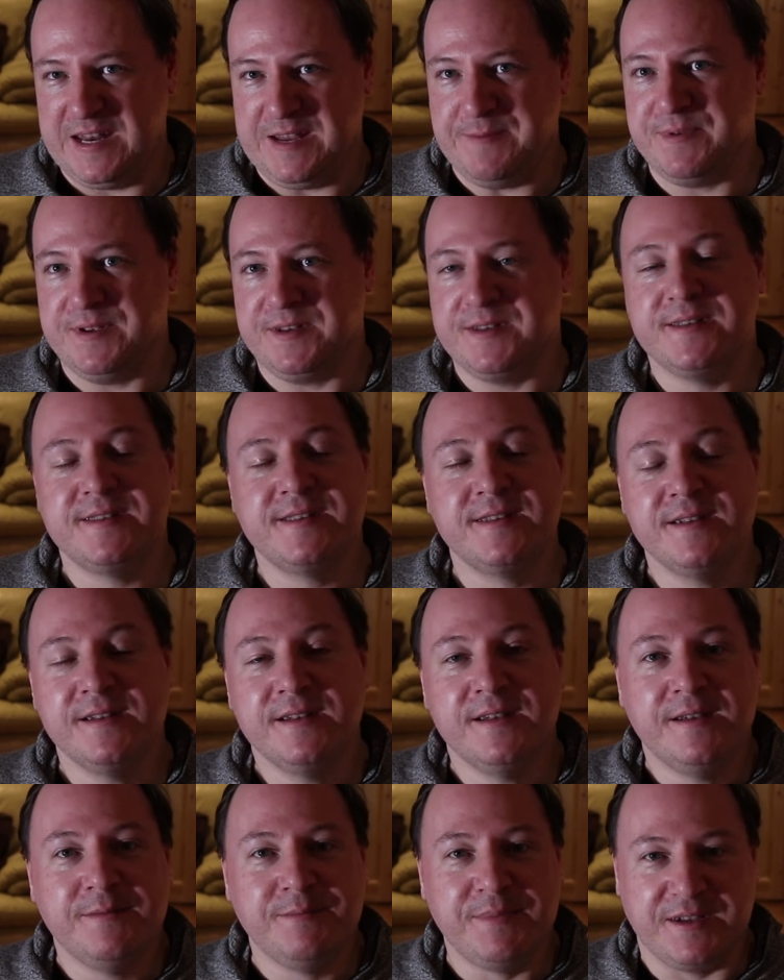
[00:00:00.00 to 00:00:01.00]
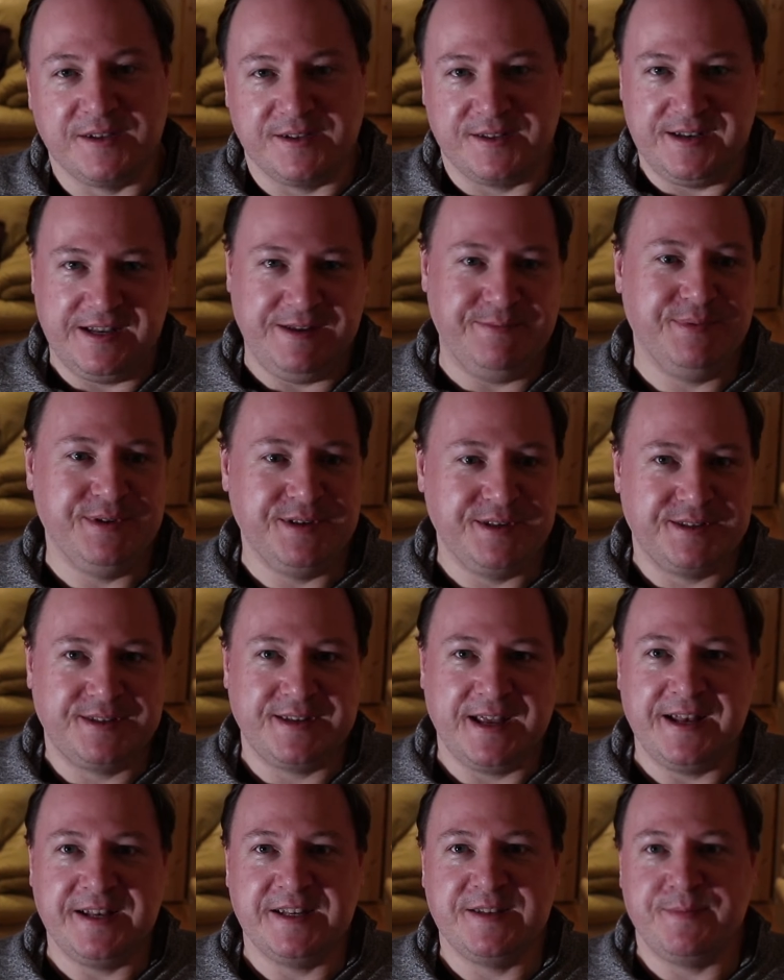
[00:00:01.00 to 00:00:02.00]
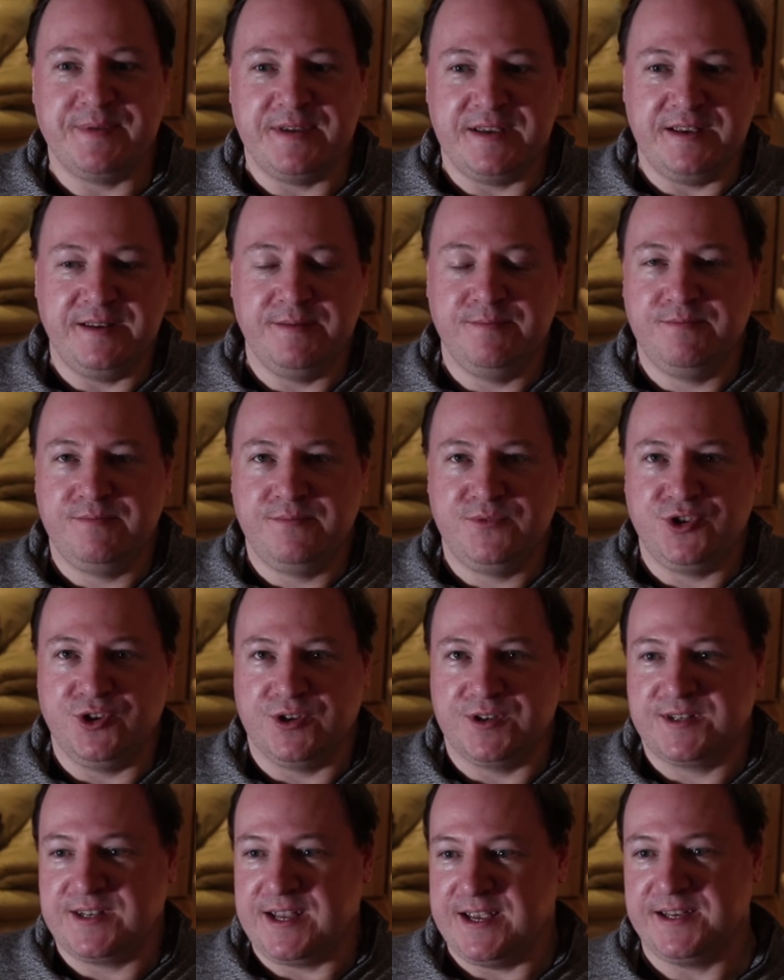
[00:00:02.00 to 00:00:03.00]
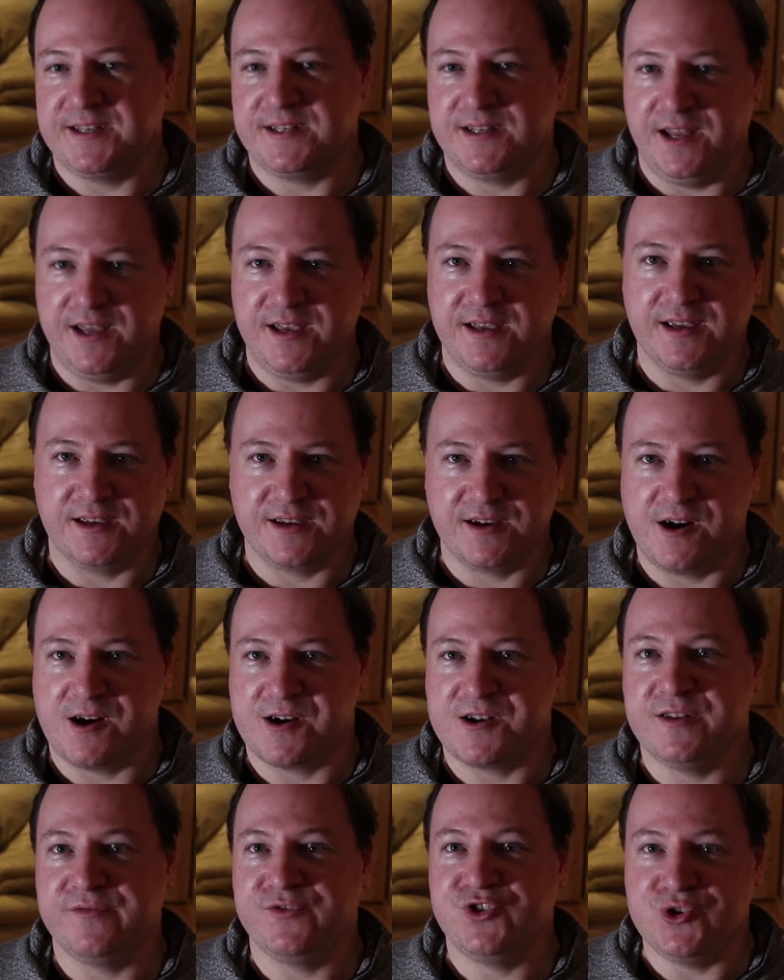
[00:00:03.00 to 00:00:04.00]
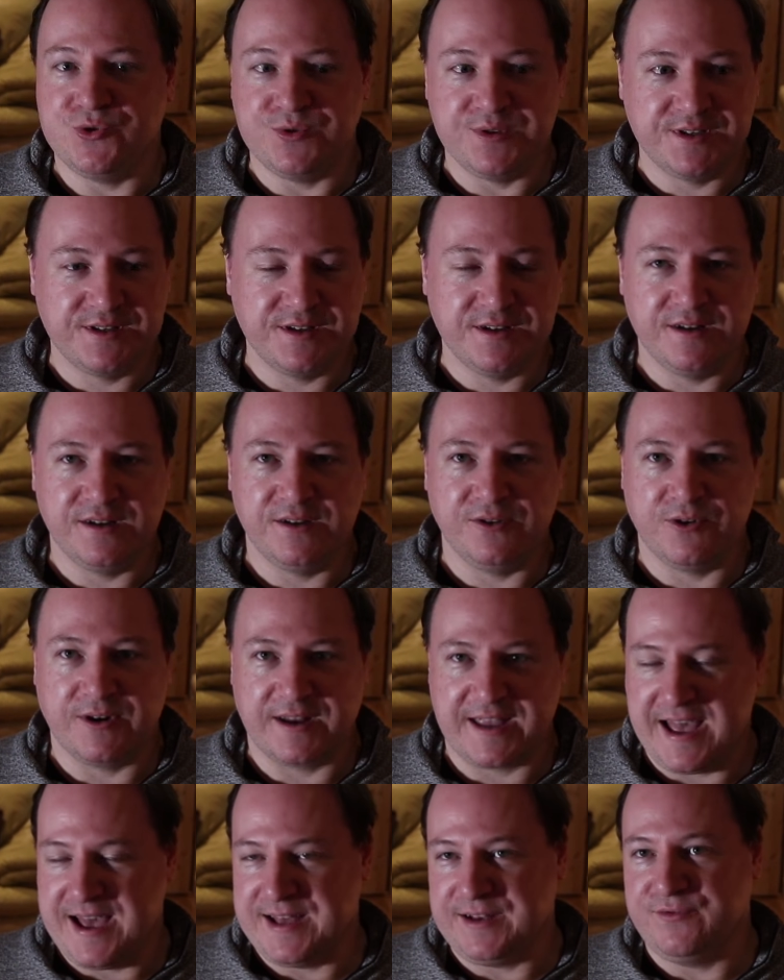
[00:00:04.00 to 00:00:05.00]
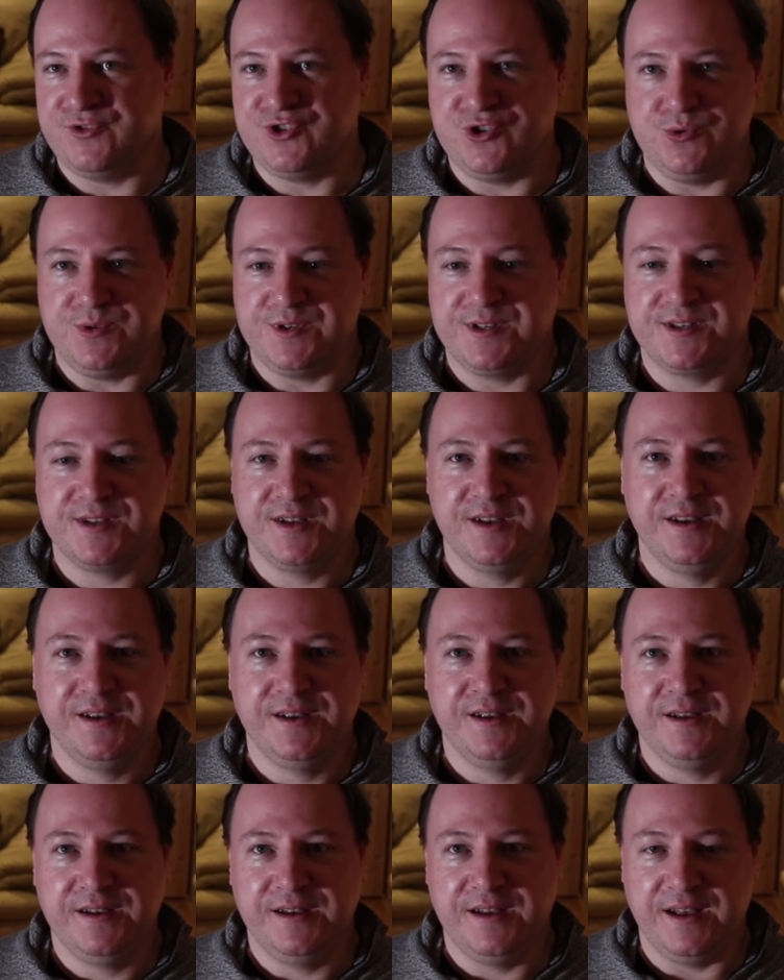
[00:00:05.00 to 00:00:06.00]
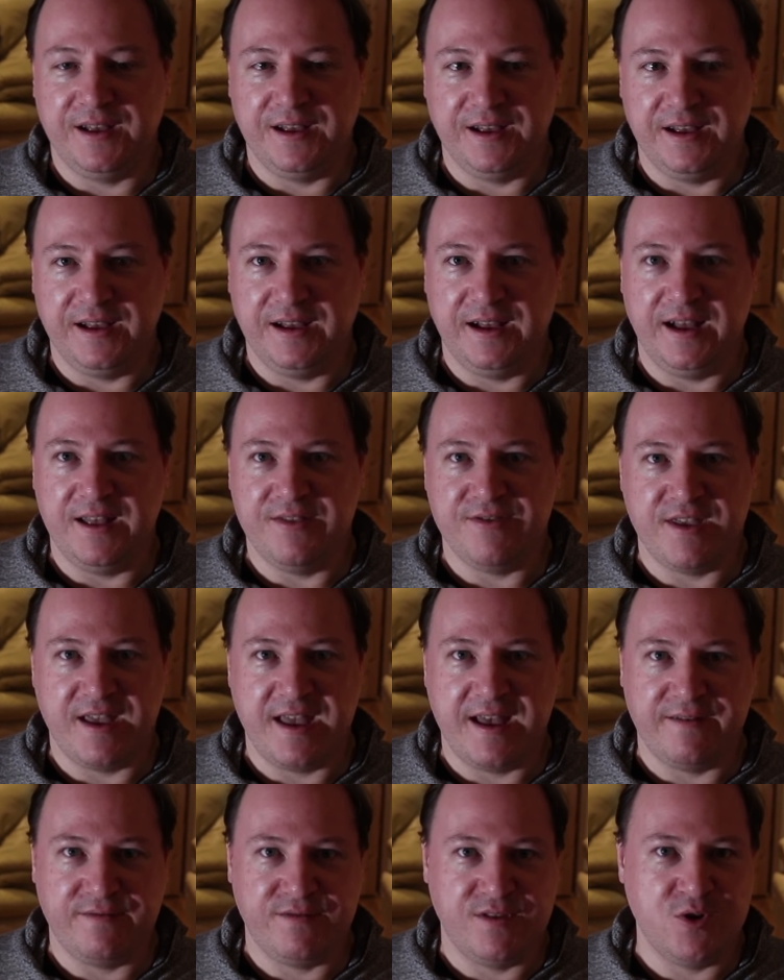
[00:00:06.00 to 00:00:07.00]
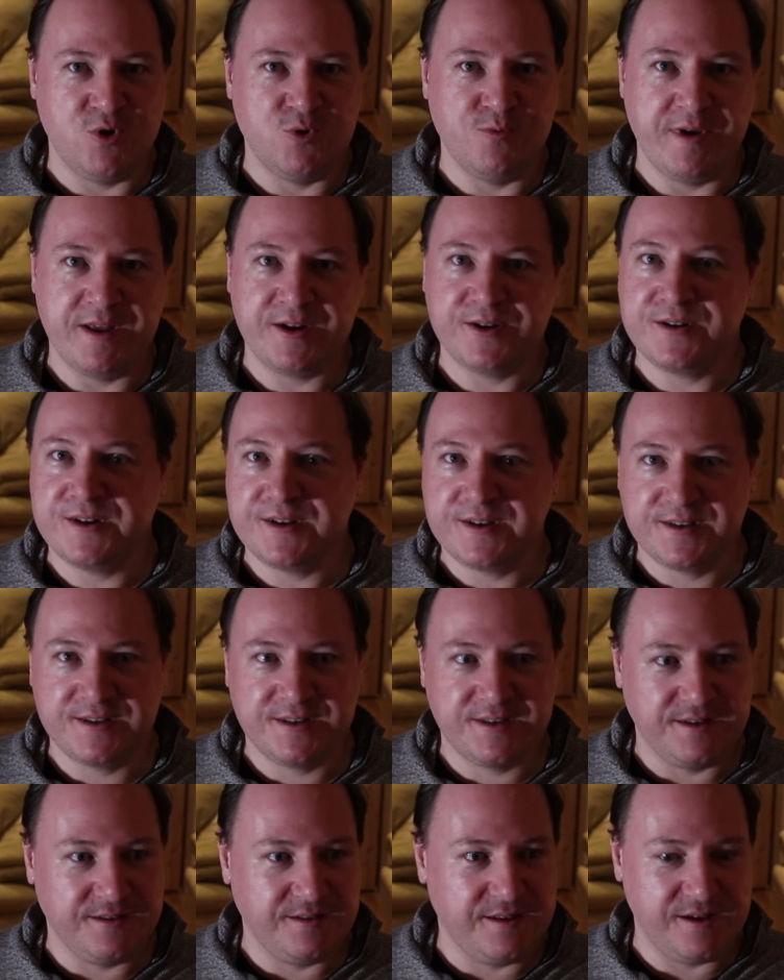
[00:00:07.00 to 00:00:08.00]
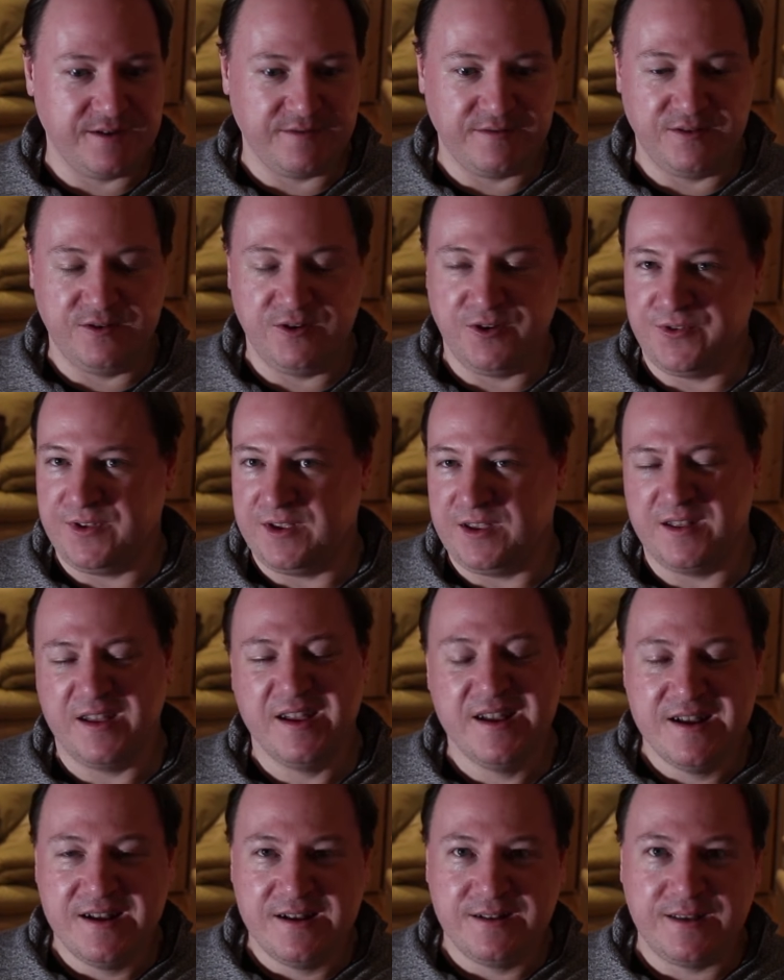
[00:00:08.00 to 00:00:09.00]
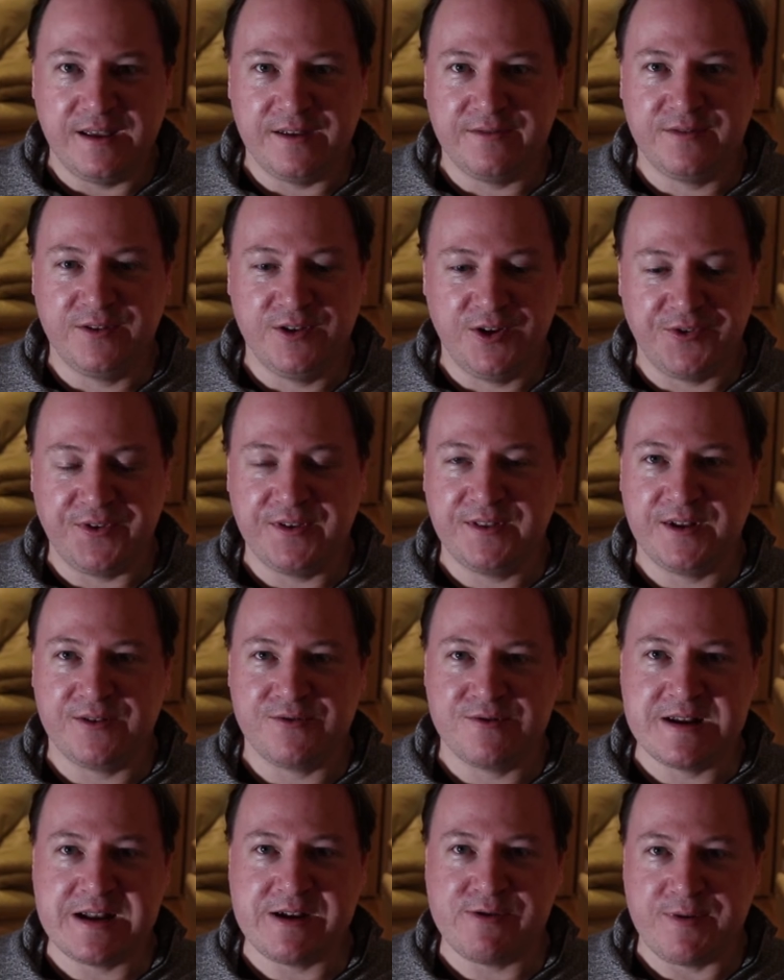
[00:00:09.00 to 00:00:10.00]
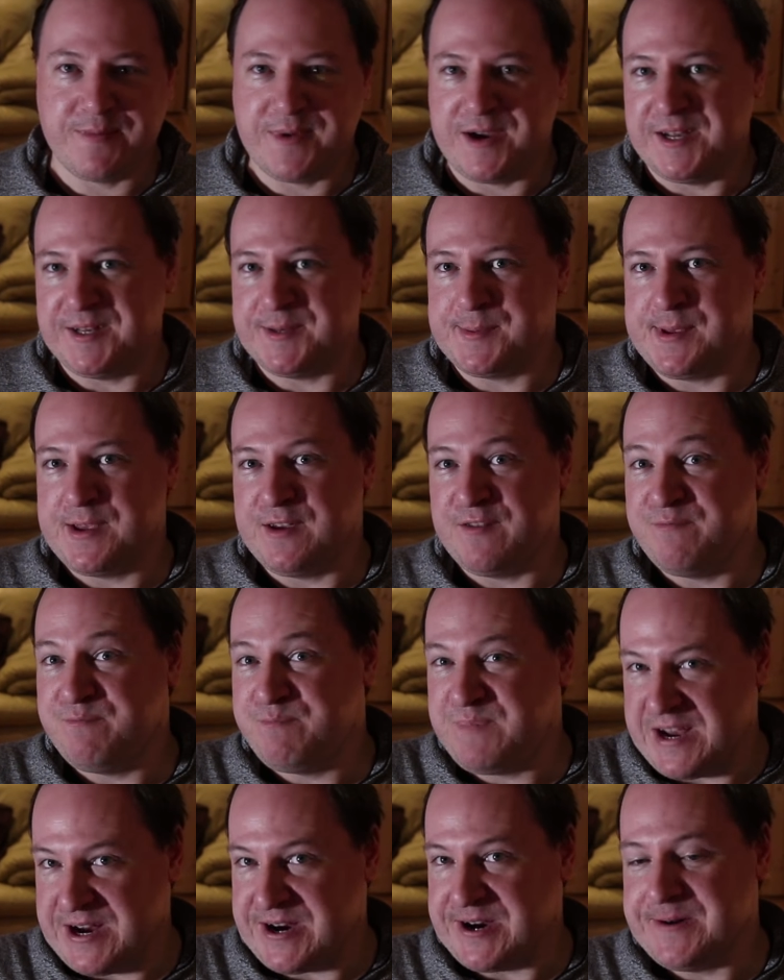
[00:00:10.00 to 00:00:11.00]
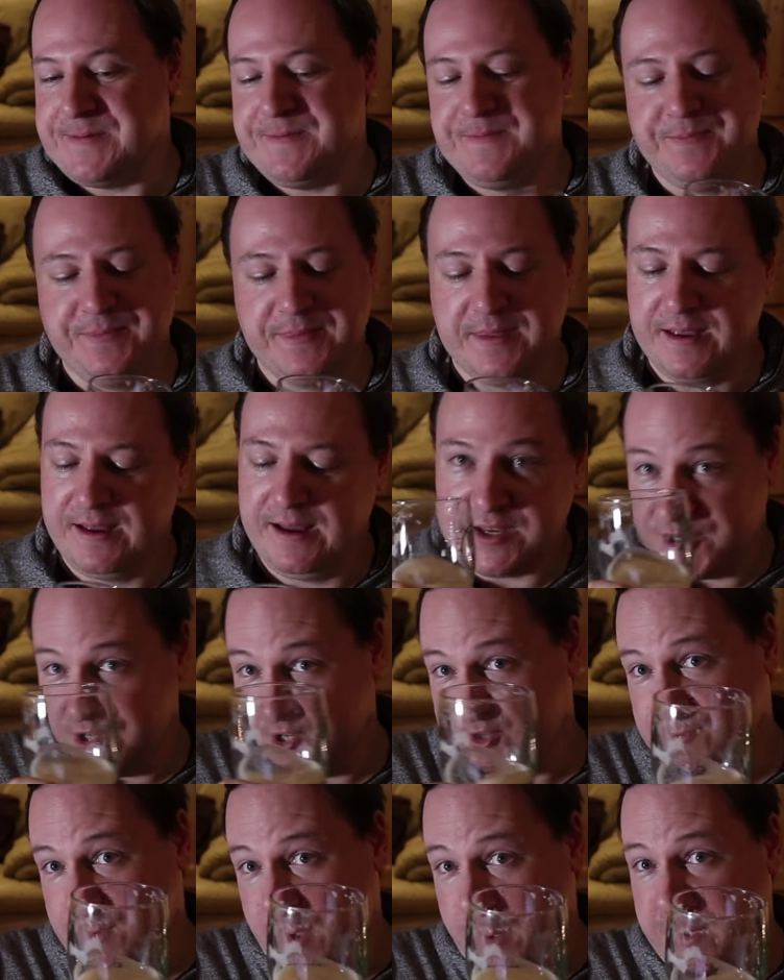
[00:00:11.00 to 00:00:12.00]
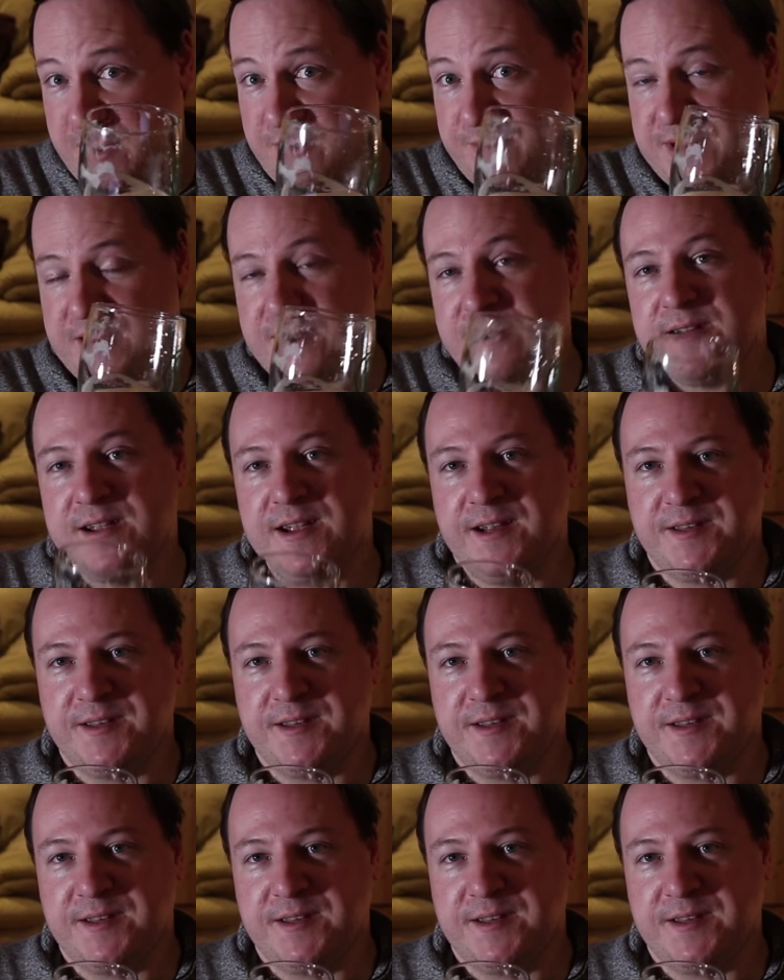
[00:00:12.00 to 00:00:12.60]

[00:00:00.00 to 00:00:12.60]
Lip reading: NEPAs because NEPAs tend to just taste like a carton of juice or a can of juice. And they have no bitterness, and they have nothing that really reminds me of beer. This does remind me of beer.